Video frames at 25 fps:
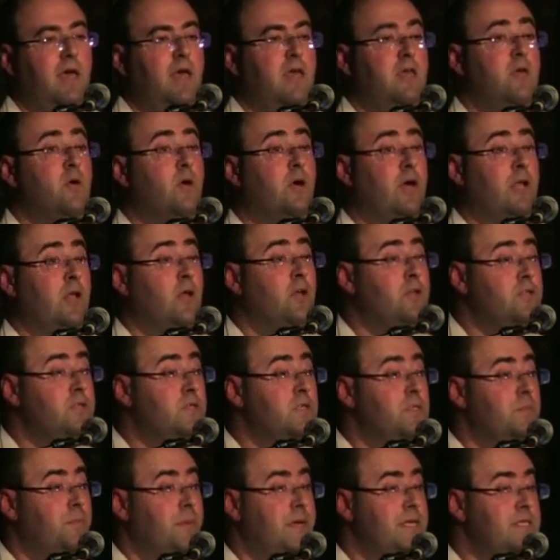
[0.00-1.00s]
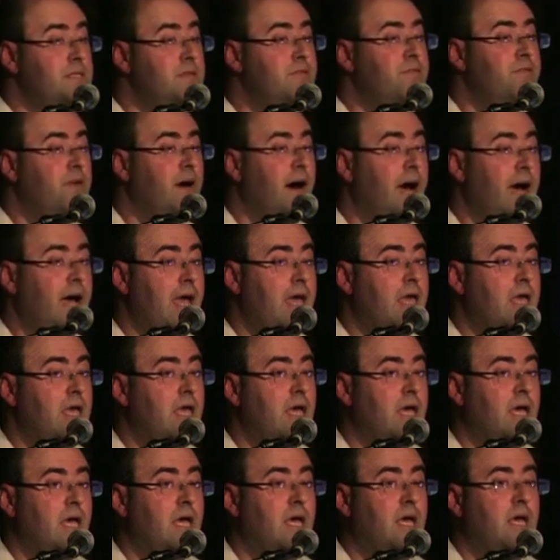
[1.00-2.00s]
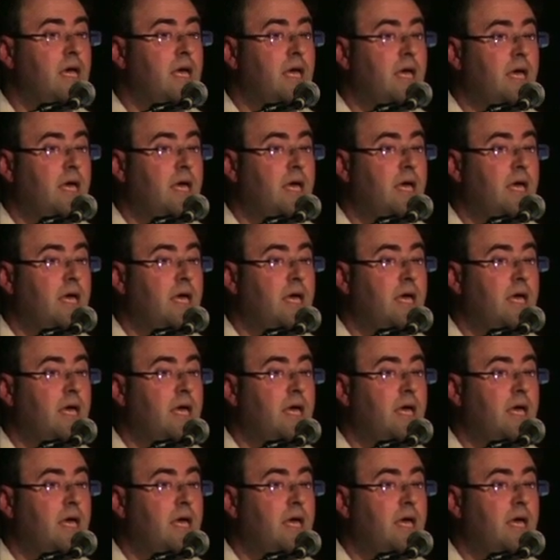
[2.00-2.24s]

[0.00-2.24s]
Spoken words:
You can also specify